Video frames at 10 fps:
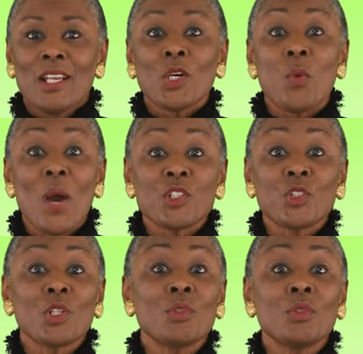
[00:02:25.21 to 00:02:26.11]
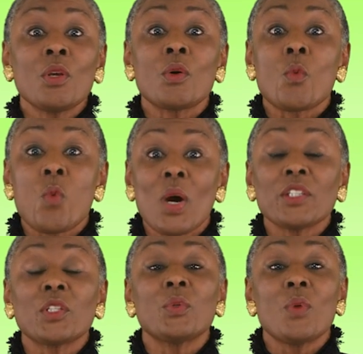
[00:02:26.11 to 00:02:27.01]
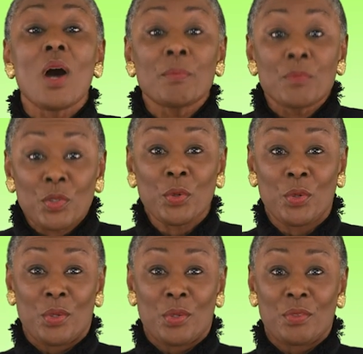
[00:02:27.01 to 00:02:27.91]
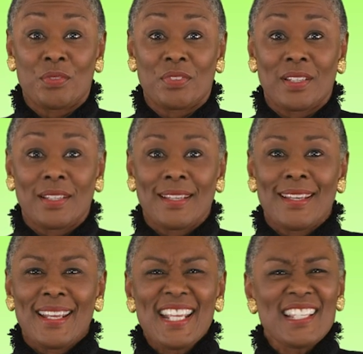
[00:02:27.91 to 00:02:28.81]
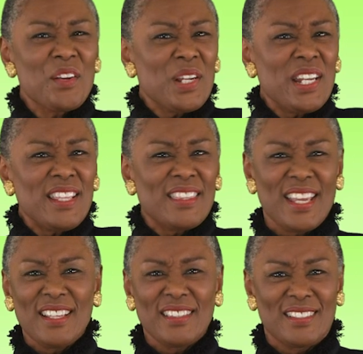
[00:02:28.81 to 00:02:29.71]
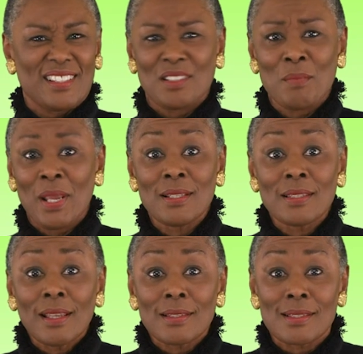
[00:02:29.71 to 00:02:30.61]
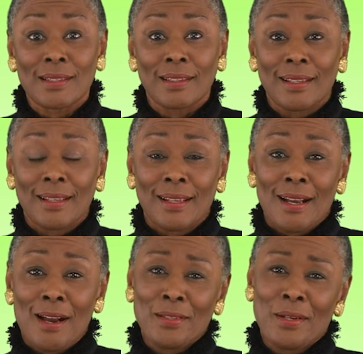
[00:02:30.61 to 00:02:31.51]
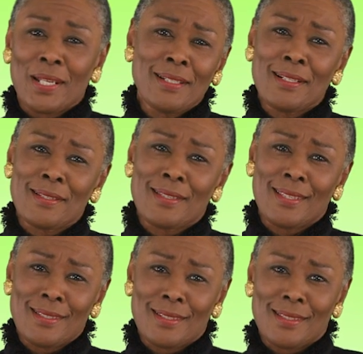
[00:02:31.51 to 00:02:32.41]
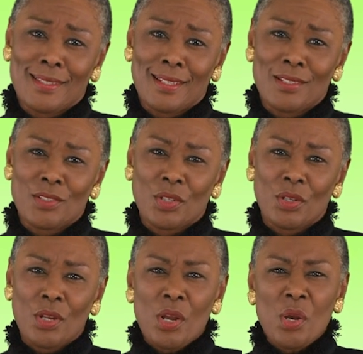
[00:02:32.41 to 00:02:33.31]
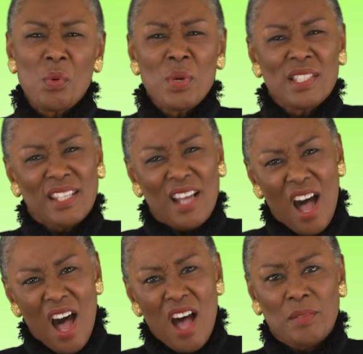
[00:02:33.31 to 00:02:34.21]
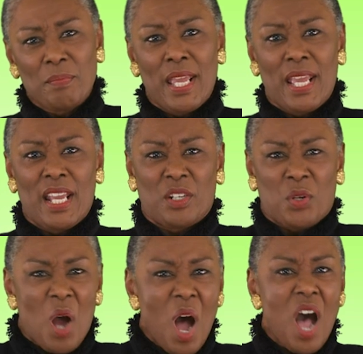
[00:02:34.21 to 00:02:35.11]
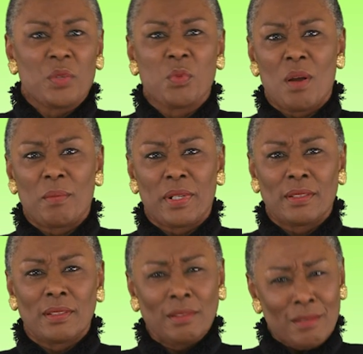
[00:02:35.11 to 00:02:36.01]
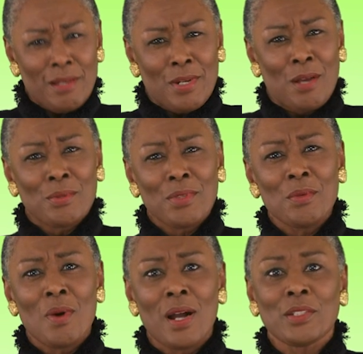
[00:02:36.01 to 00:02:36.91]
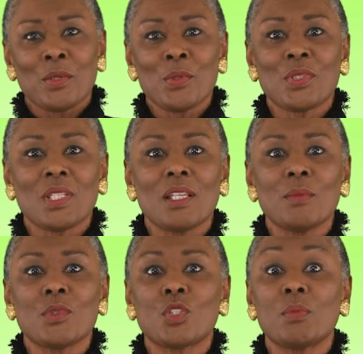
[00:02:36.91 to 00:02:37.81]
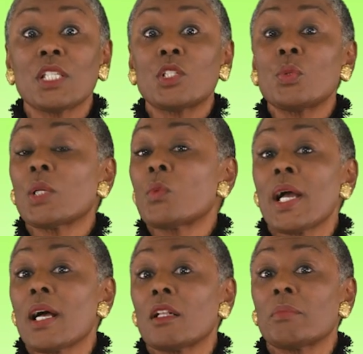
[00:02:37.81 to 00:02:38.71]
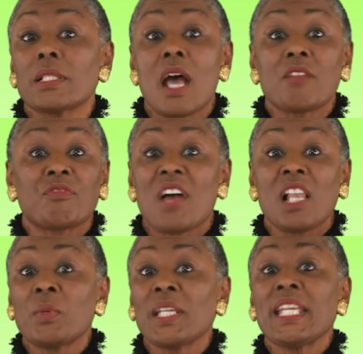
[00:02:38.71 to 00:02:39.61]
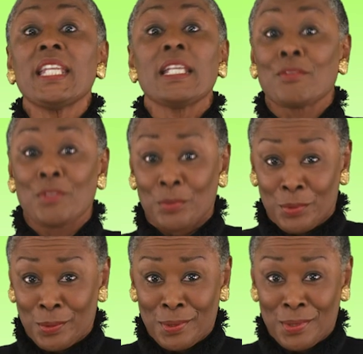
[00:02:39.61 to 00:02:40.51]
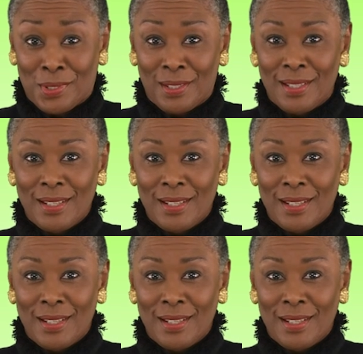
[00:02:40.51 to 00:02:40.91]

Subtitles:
Question what you observe. Is there anything that doesn't make sense? Are there inconsistencies? Who is the odd man or odd woman? You know, the one who seems to be doing well but not following any of the rules.